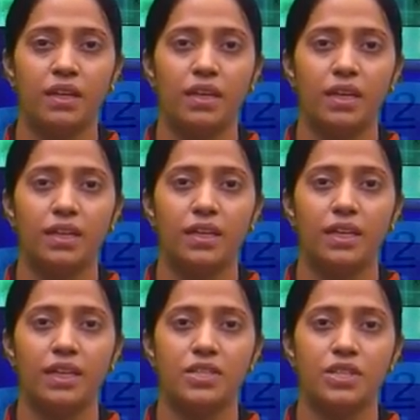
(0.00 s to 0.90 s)

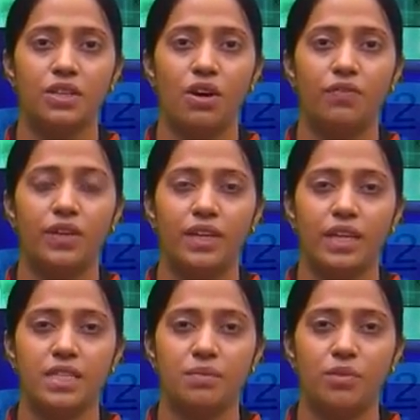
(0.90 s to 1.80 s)
integration of
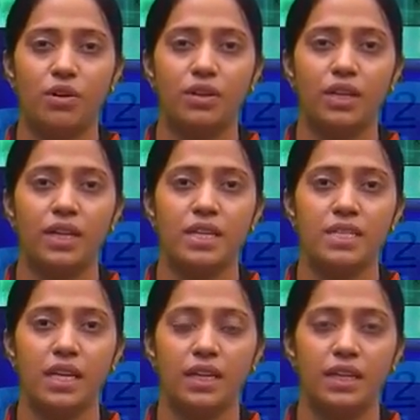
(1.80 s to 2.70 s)
dx upon a
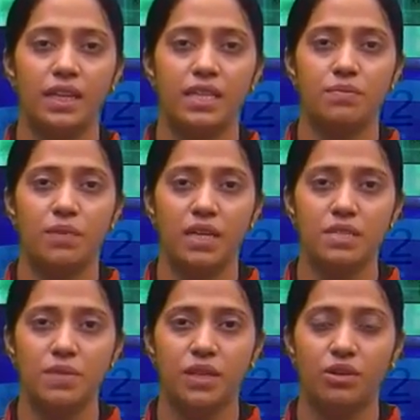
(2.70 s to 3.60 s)
sin x plus
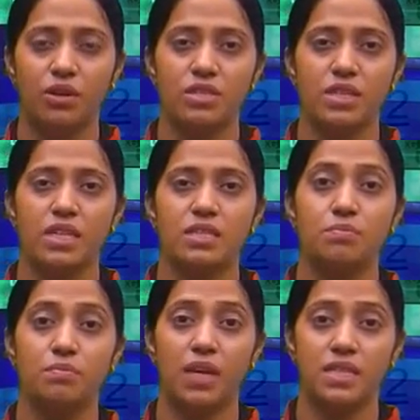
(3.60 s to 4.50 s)
b cos x
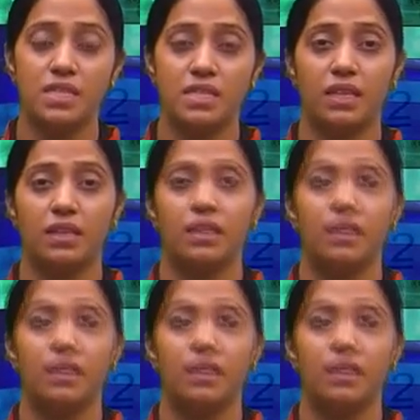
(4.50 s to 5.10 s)
plus c.